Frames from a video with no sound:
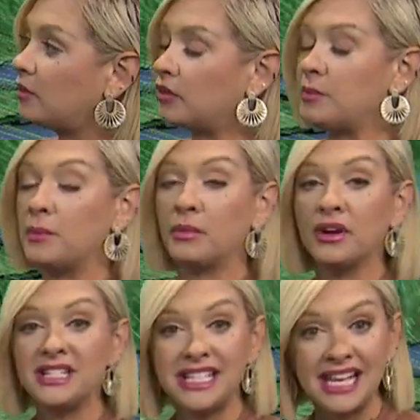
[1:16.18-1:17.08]
little bit
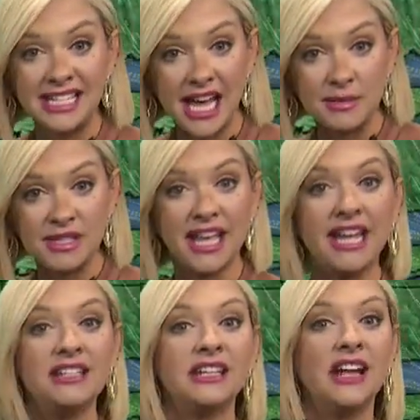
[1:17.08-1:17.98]
breezy at times, and that
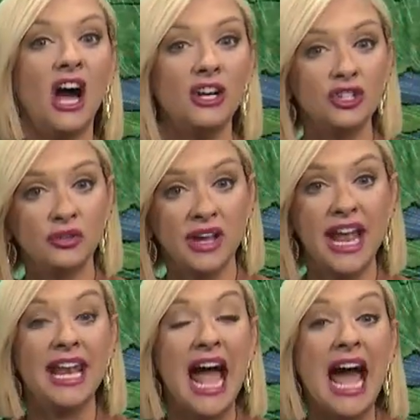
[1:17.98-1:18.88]
is going to usher in
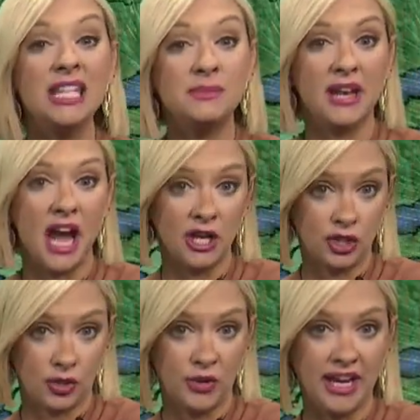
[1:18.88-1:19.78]
and has been
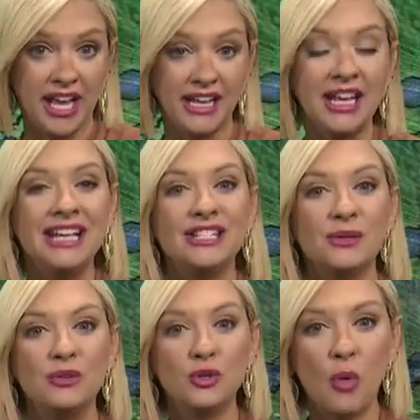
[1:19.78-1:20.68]
ushering in
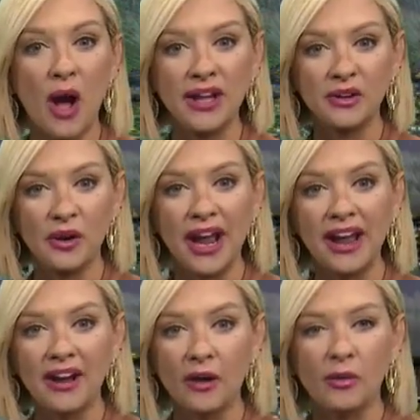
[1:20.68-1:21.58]
some drier
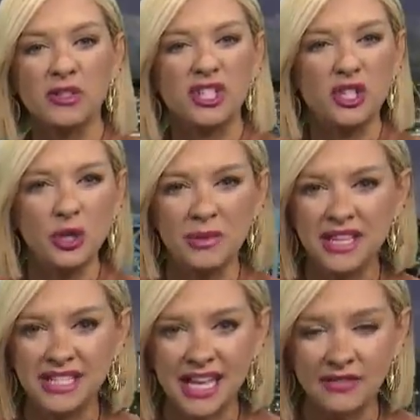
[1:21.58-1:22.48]
air. It was humid
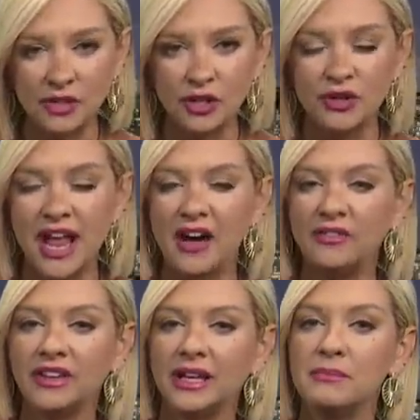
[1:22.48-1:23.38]
this afternoon, now
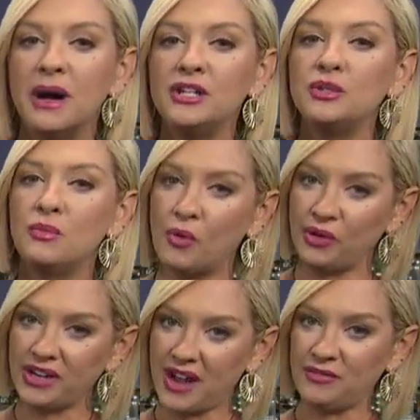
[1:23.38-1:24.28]
feeling much
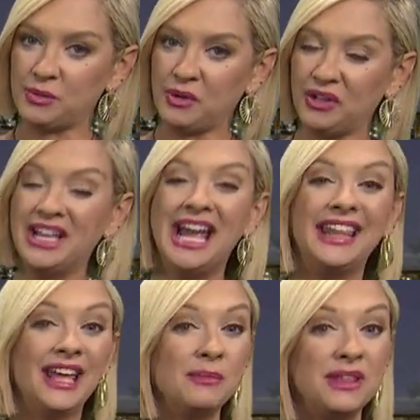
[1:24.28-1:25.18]
more comfortable,
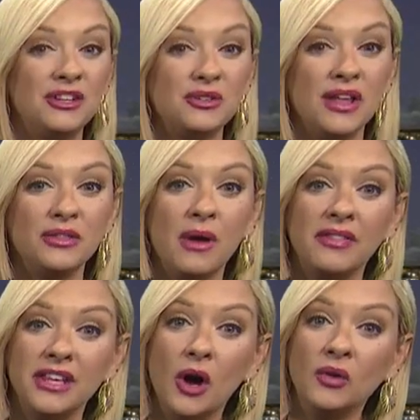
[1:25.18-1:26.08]
and that'll be the trend
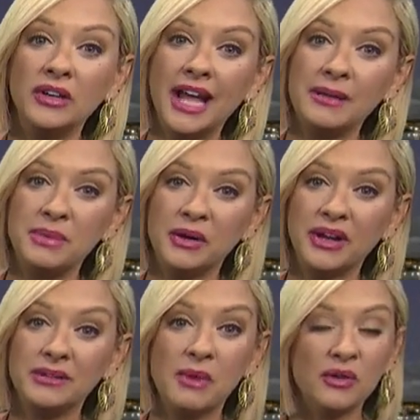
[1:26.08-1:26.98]
throughout the overnight
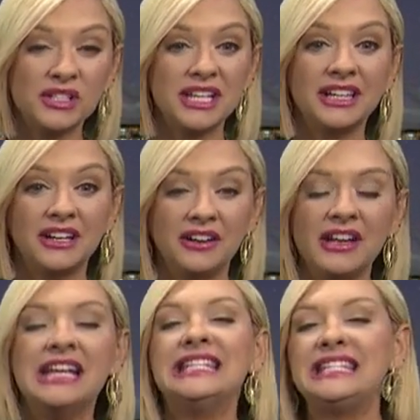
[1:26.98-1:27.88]
period. Mostly clear,
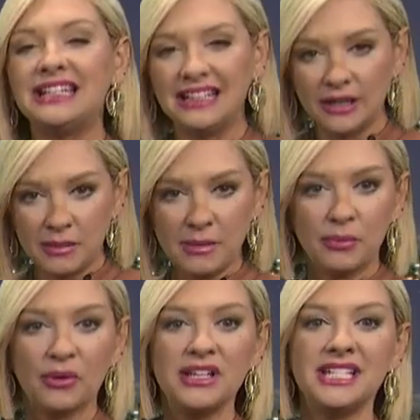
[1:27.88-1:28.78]
still a little bit
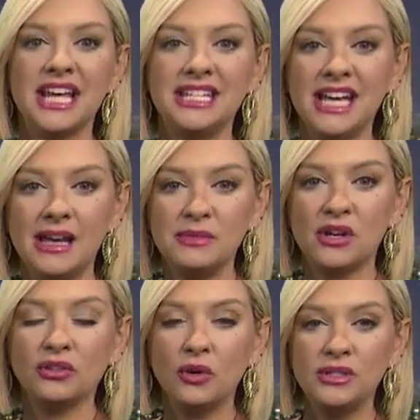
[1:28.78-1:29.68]
breezy at times.
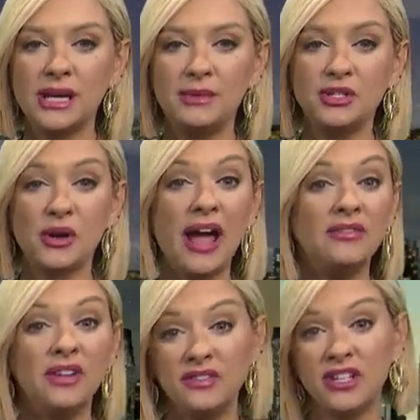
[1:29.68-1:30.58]
Our low temperature at
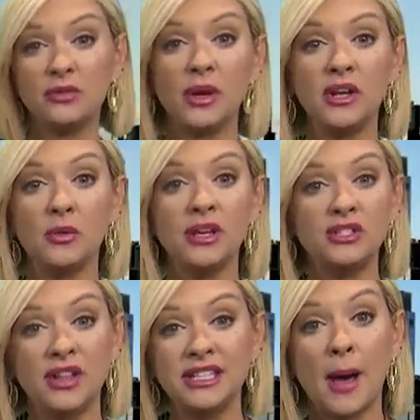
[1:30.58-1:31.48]
53 degrees,
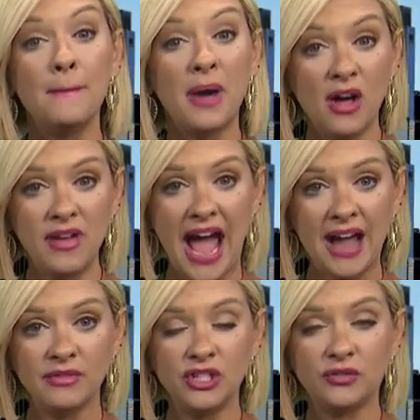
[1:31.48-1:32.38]
so that's above
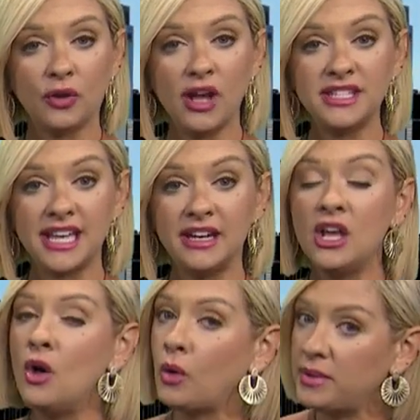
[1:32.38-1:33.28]
average for us, and
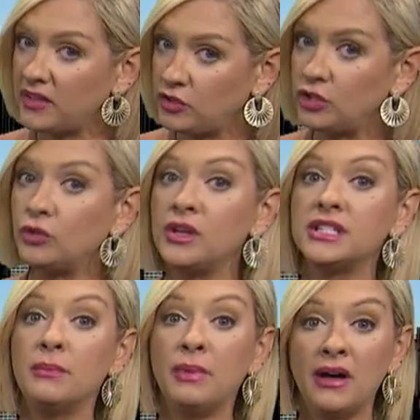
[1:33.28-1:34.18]
will be a few degrees
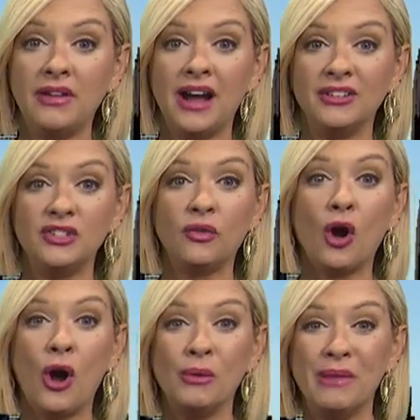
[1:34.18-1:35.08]
above average
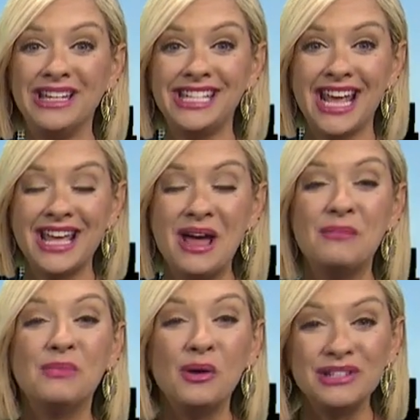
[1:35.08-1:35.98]
for our Monday.
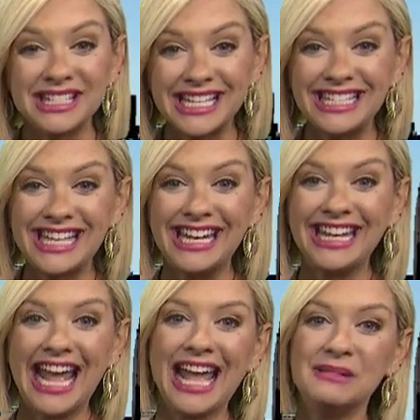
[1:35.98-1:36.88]
Mostly
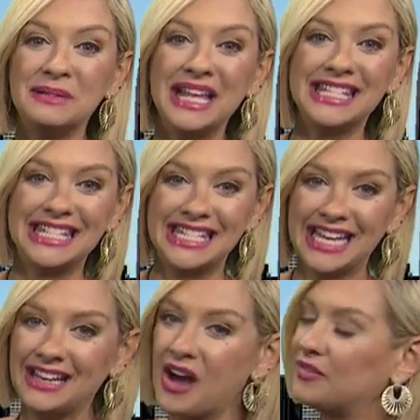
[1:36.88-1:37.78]
sunny and pleasant to
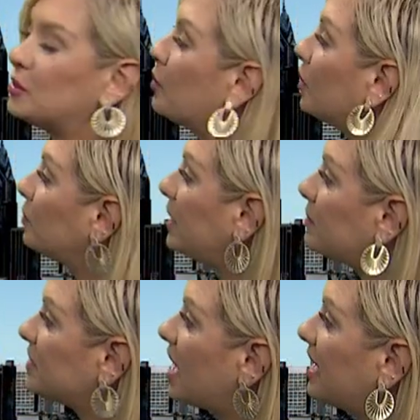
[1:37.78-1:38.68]
kick off the work
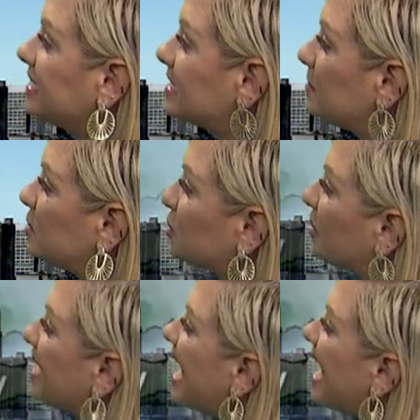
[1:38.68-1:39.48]
week with a high temperature